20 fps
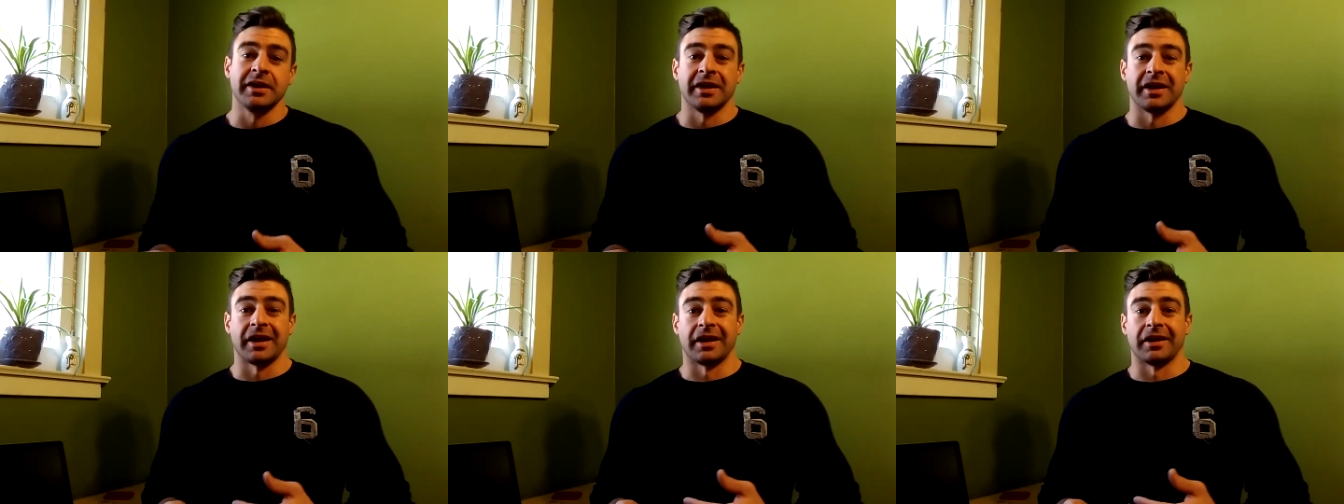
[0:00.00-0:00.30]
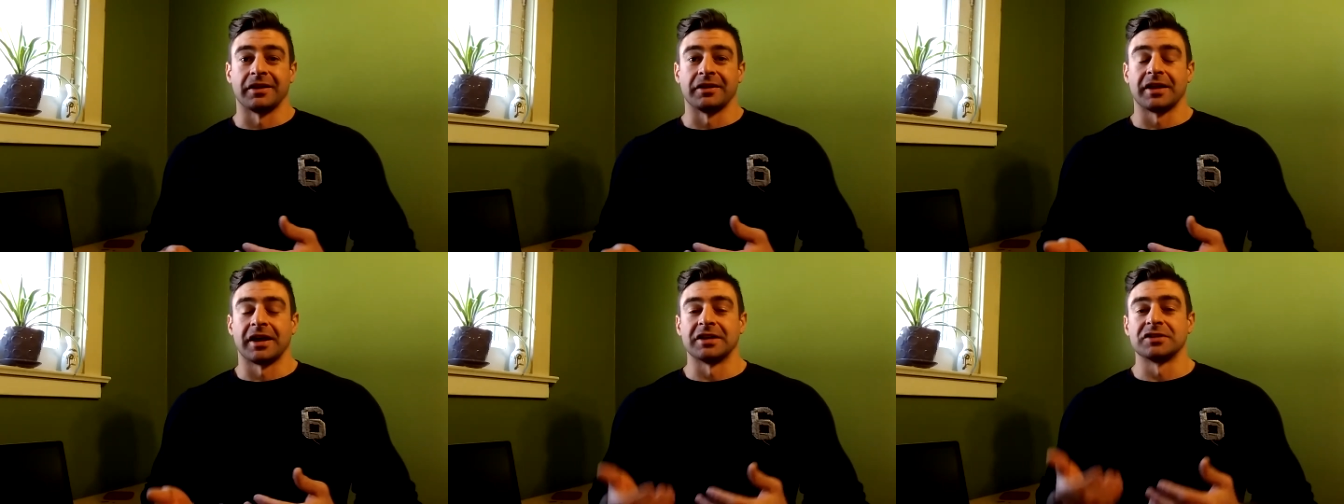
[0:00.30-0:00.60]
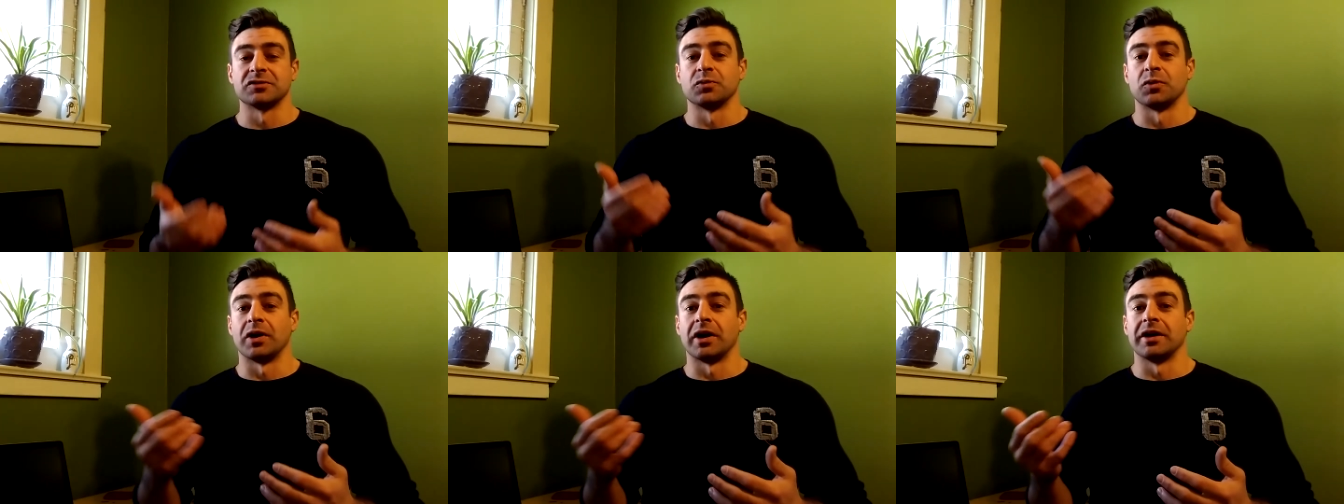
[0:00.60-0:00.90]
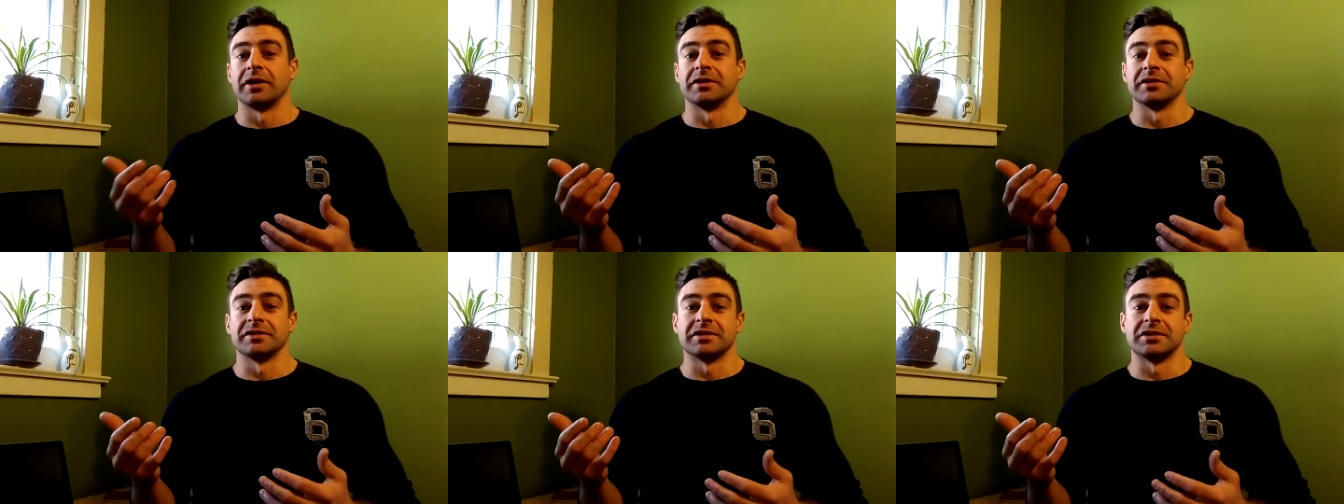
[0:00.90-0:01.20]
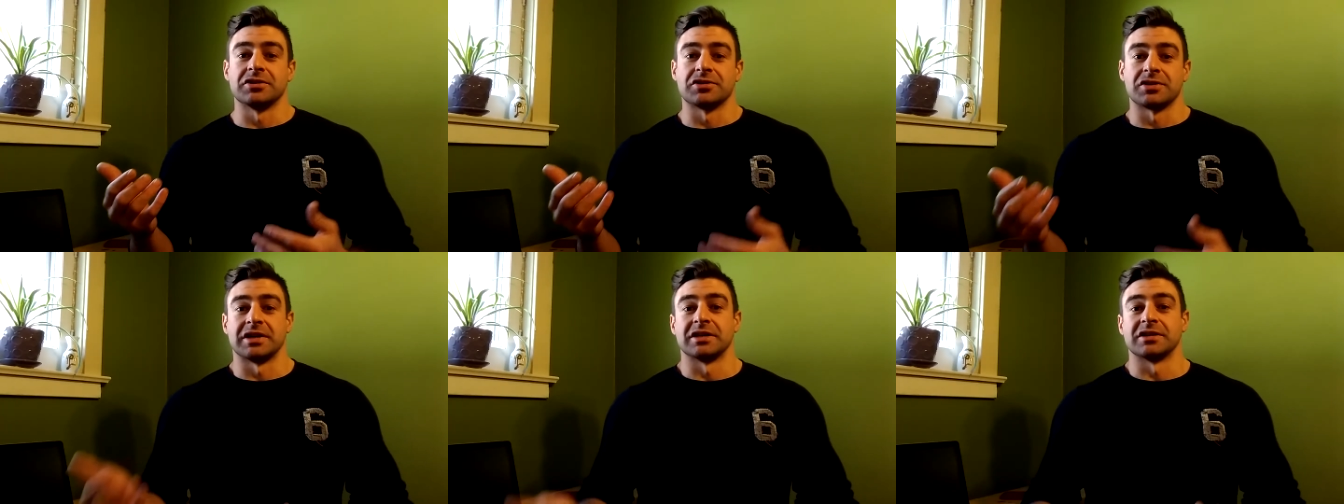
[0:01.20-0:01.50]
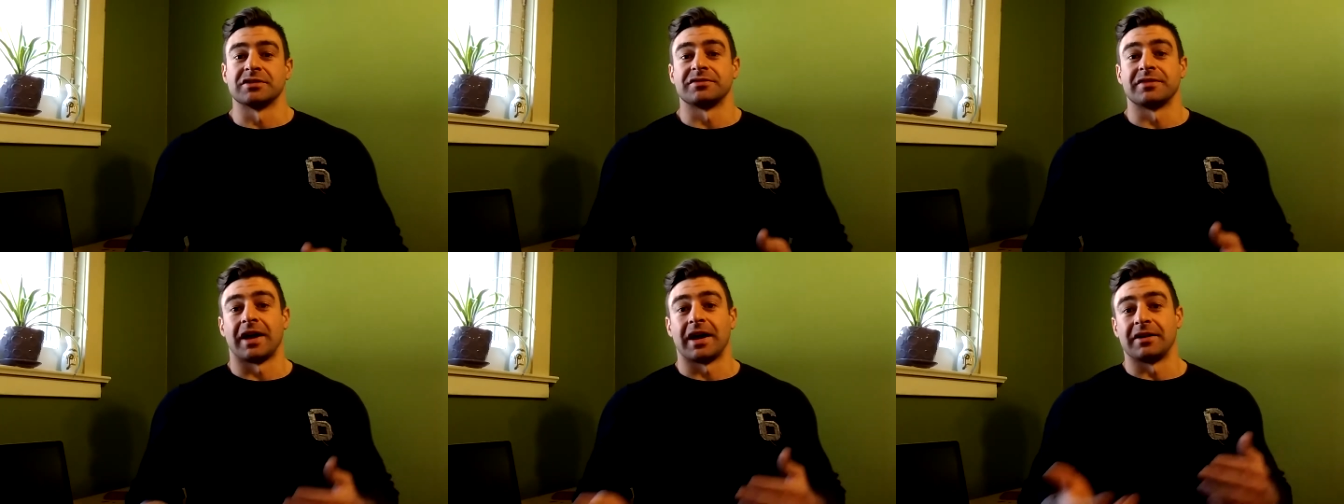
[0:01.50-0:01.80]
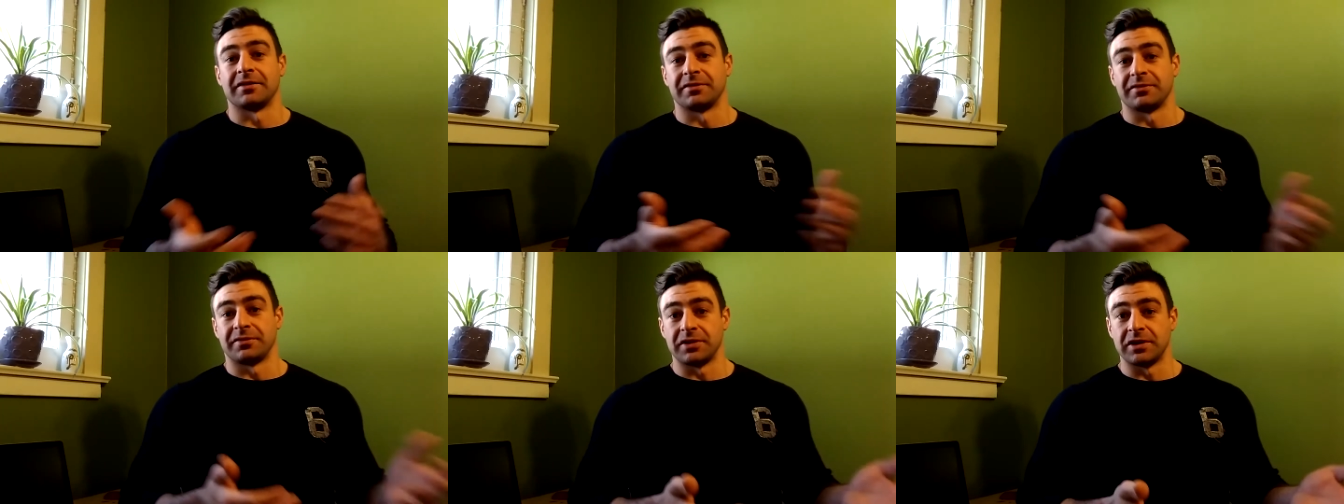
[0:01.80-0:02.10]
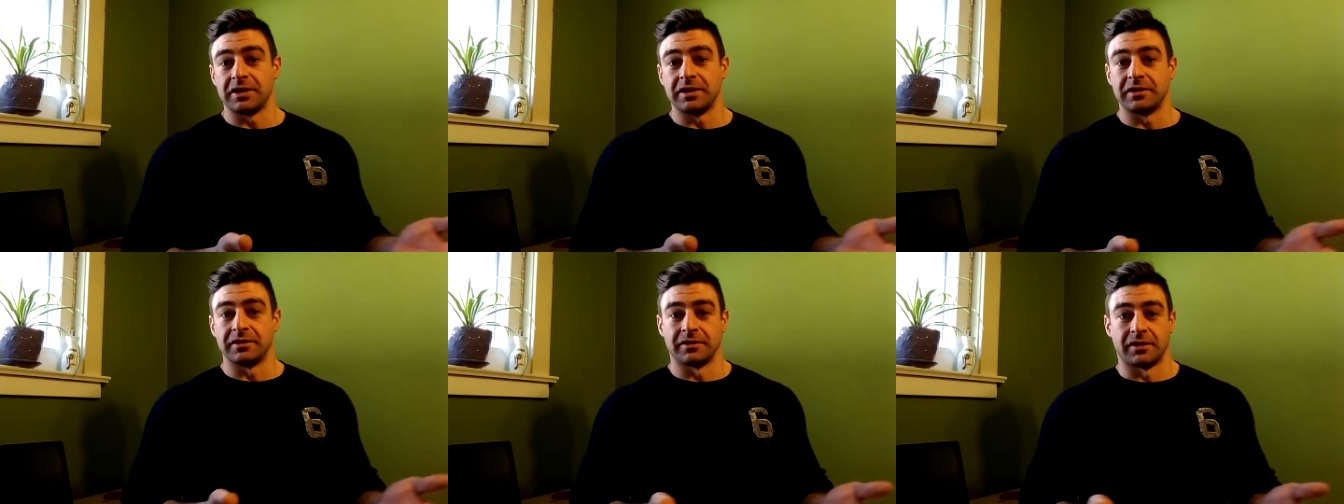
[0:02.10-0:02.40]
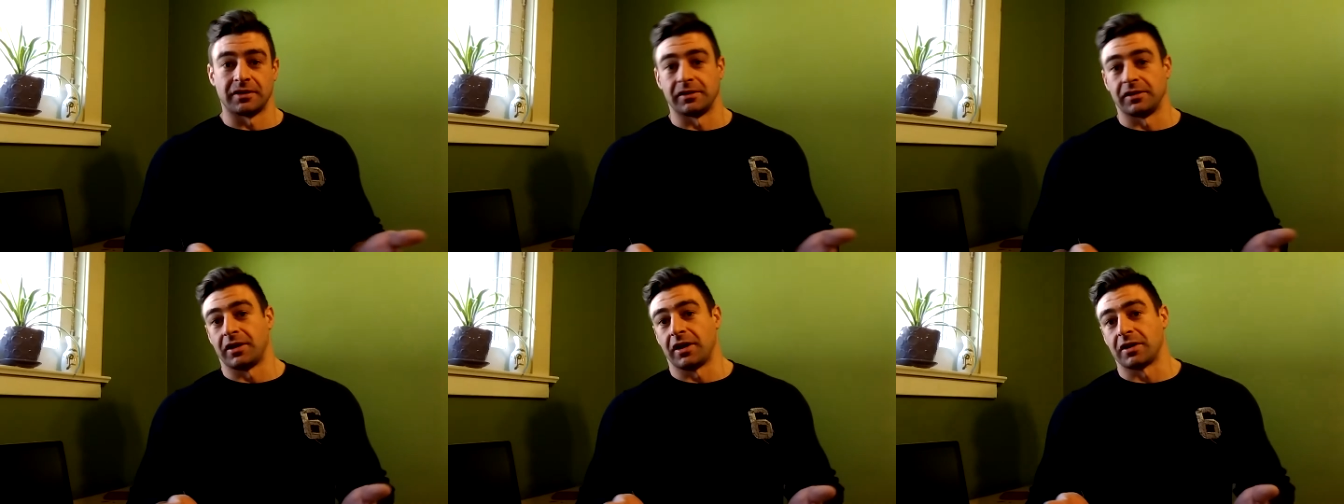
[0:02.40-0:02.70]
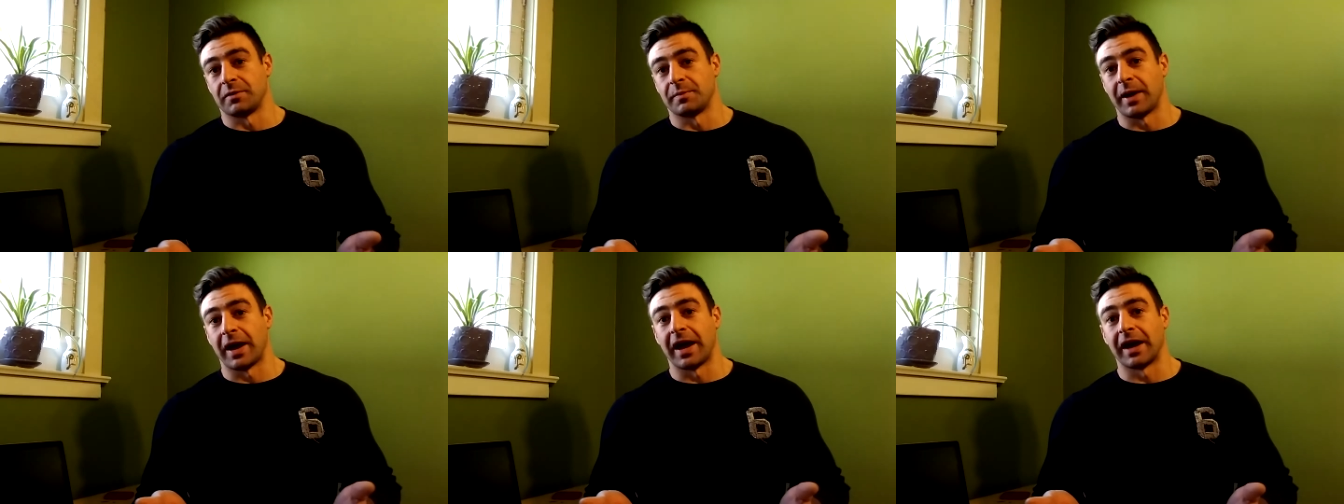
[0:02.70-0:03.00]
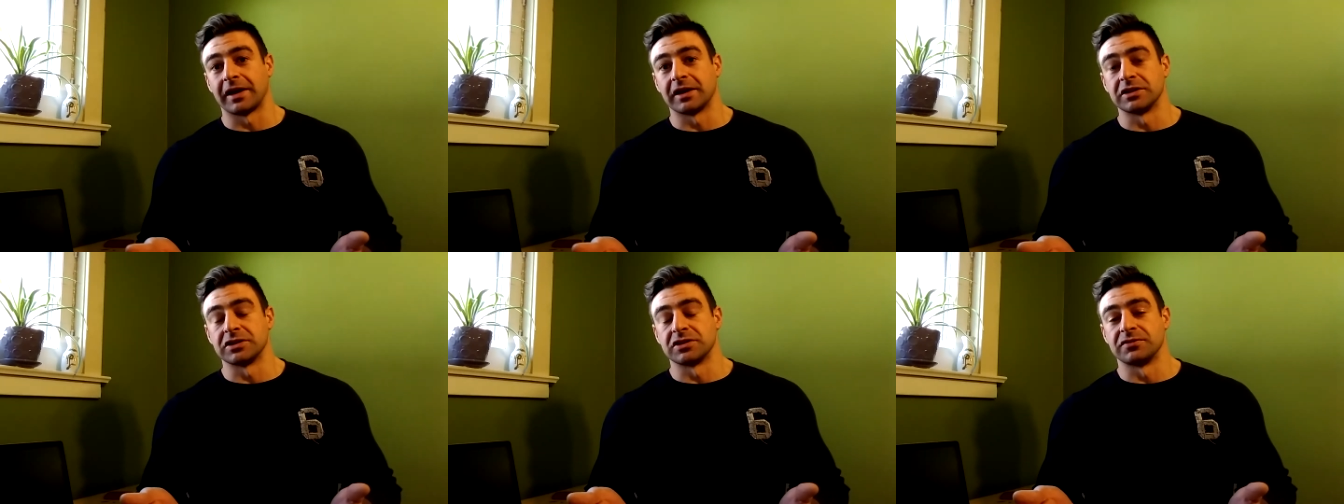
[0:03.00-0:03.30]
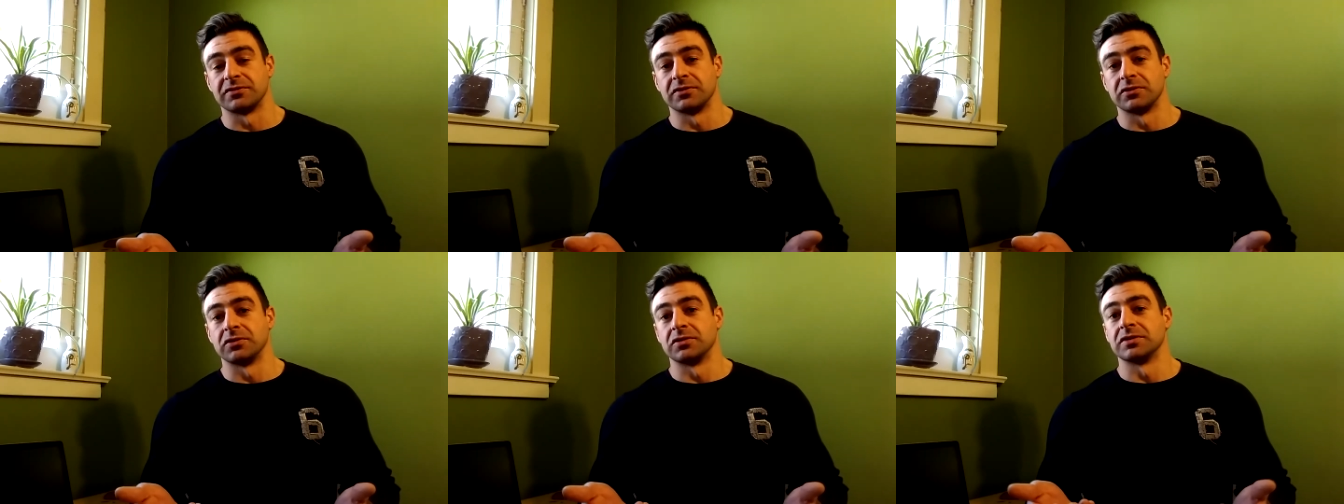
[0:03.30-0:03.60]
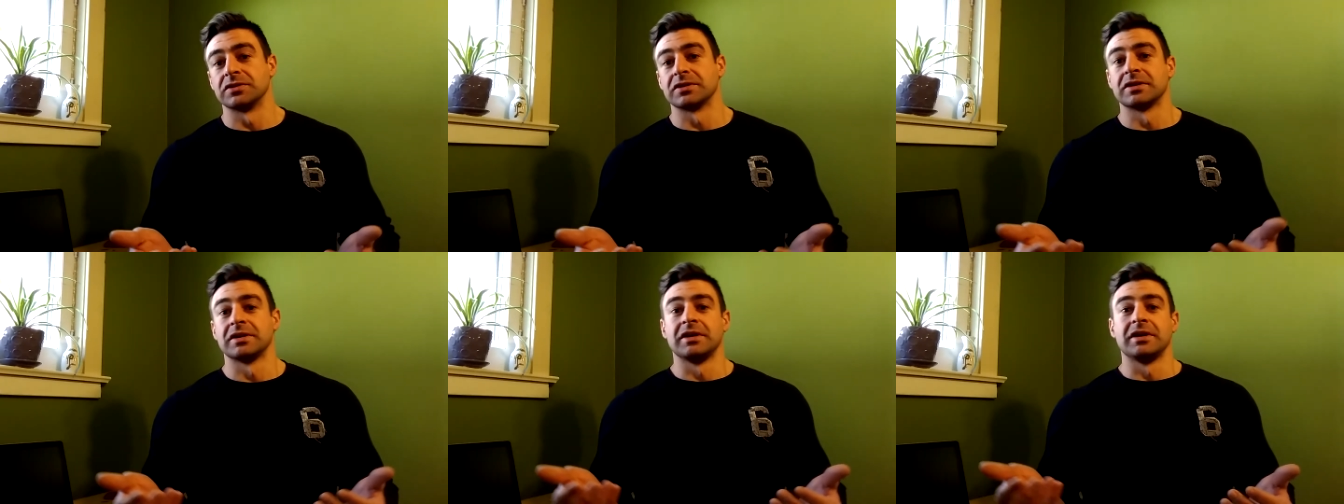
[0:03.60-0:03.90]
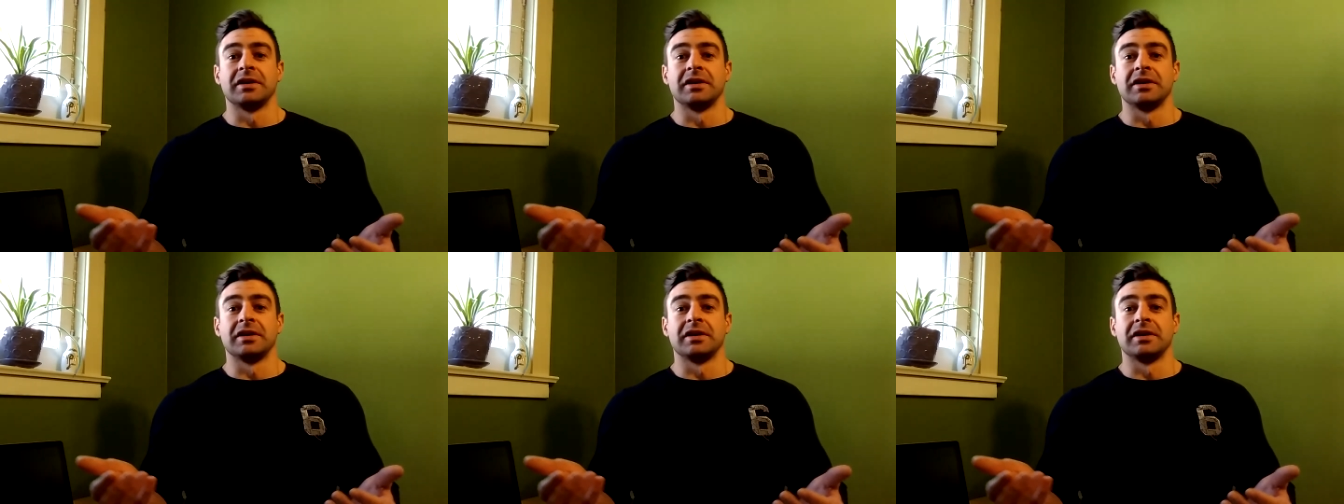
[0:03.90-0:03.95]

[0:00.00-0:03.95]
And that's why you'll see trans fat free on a lot of packaged foods.